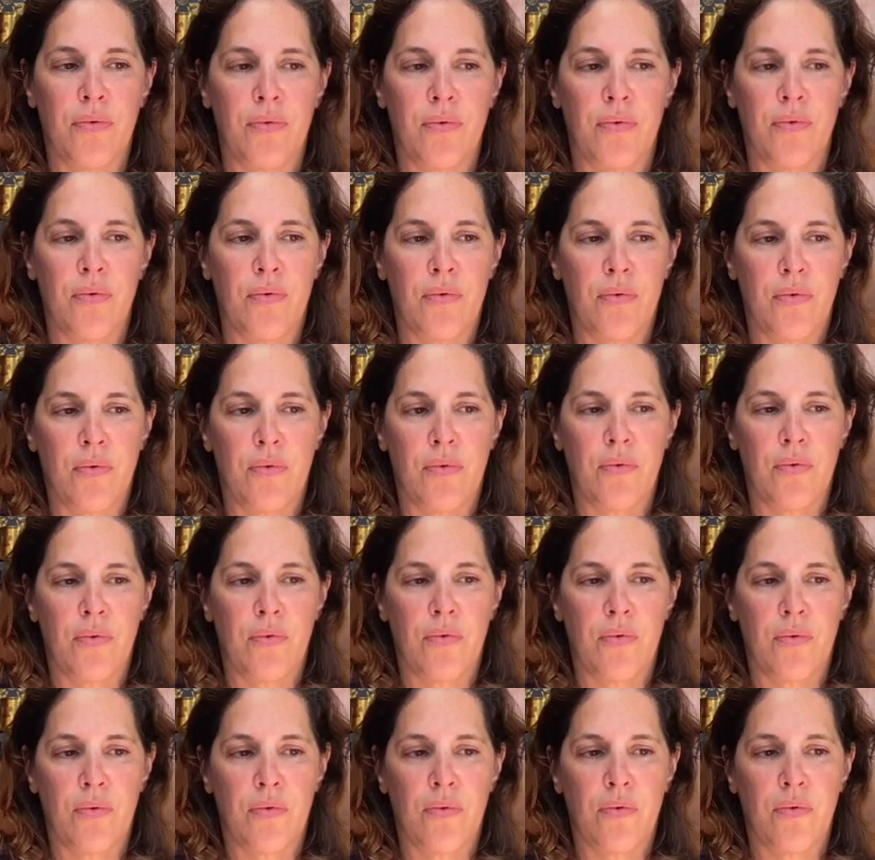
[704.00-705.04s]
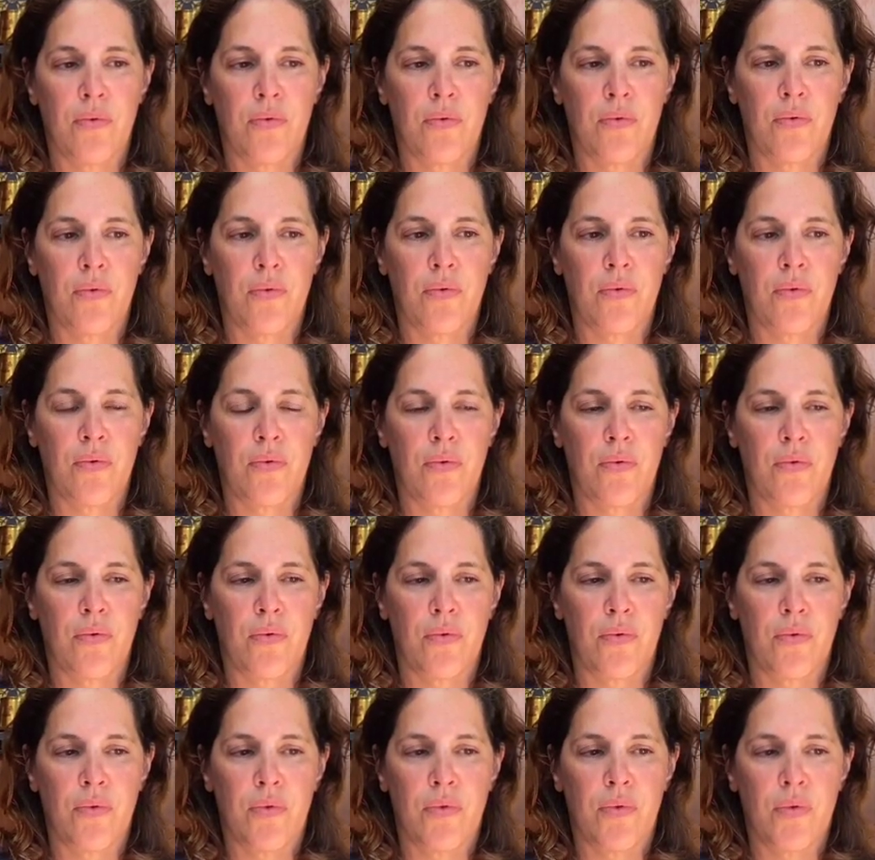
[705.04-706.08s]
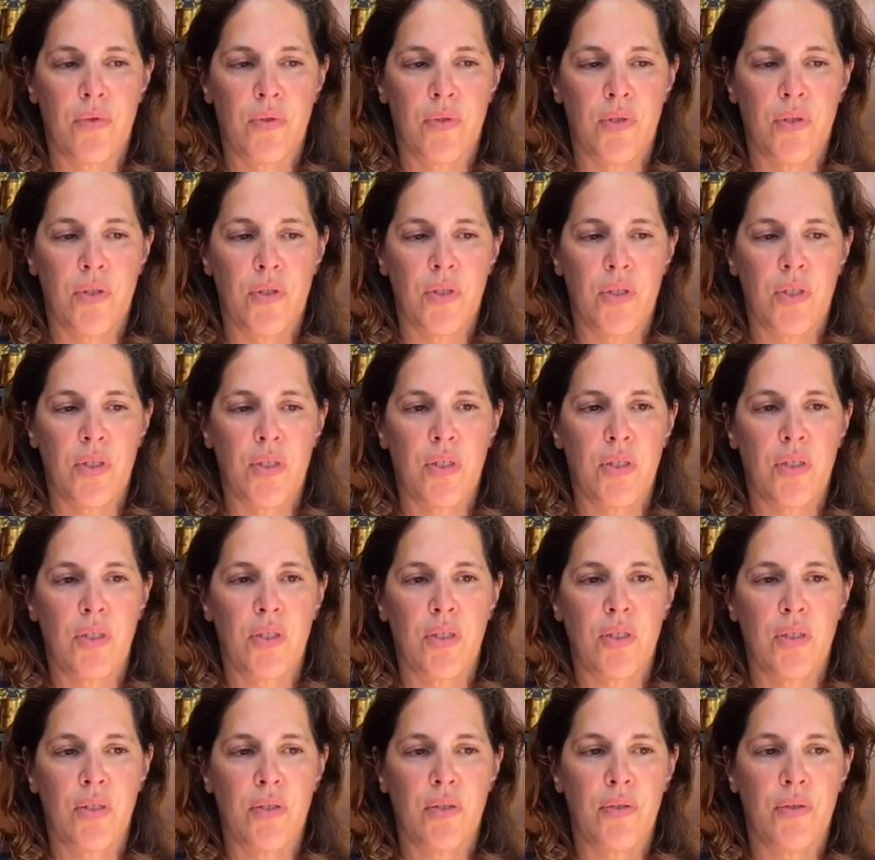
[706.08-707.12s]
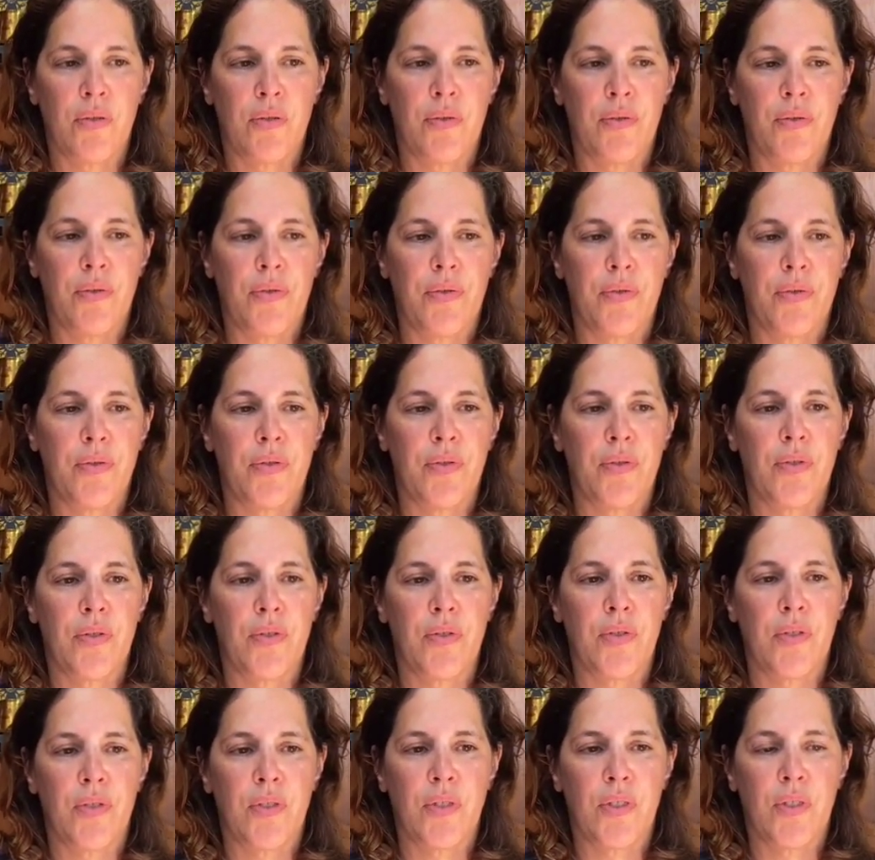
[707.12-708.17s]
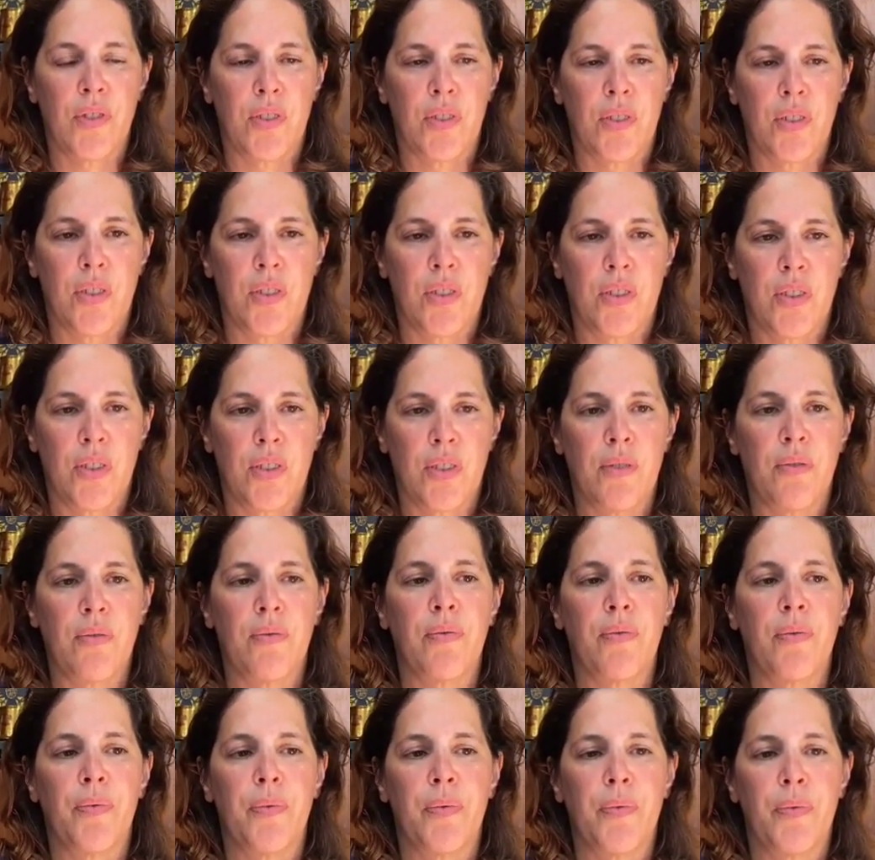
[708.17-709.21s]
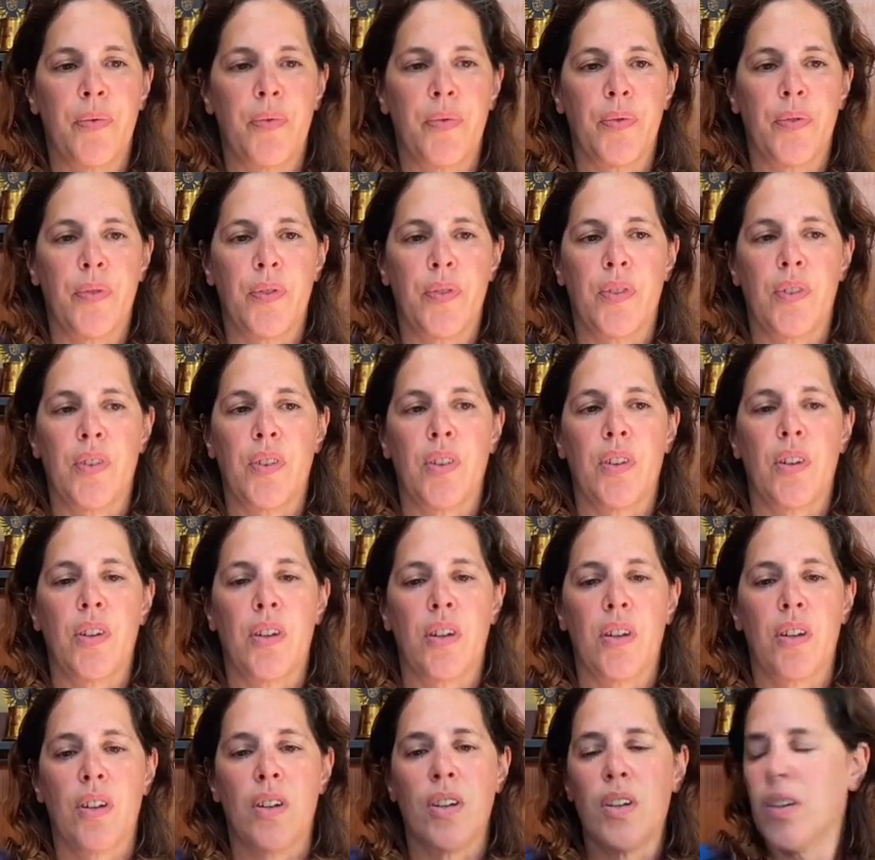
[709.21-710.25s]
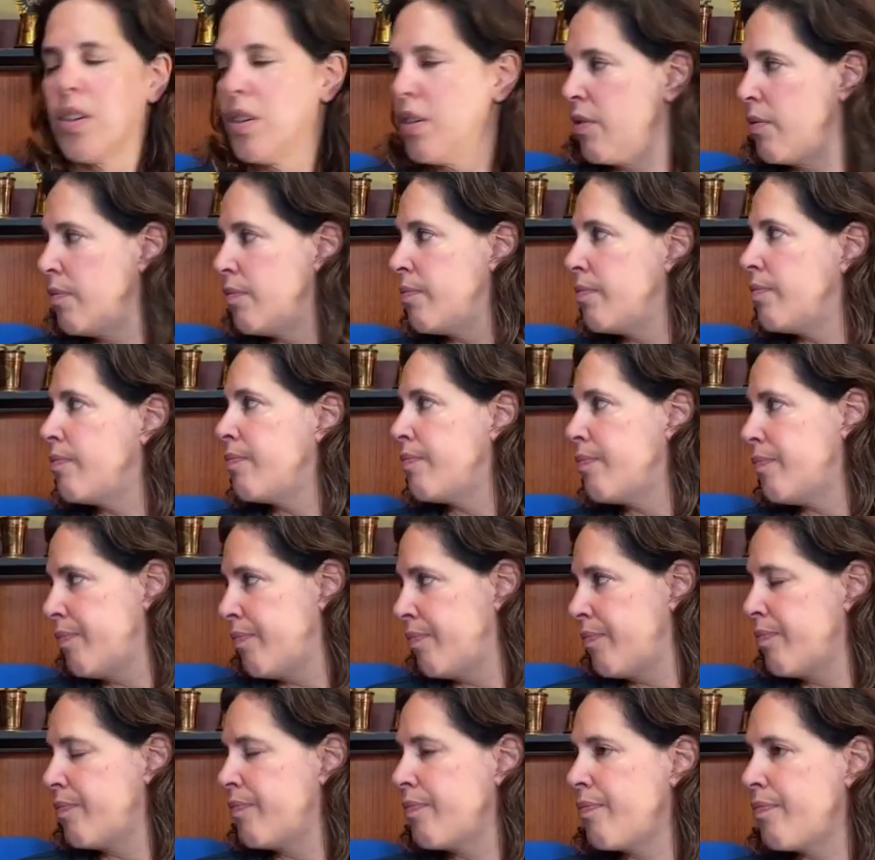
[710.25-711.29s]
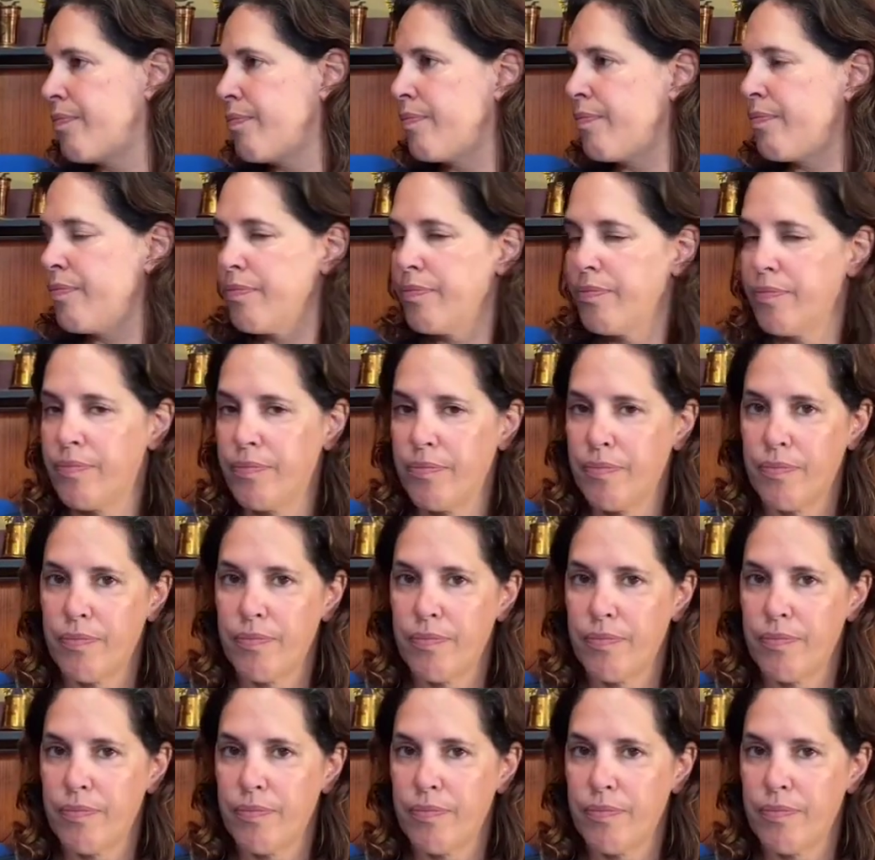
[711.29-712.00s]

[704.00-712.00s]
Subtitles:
This person isn't speaking.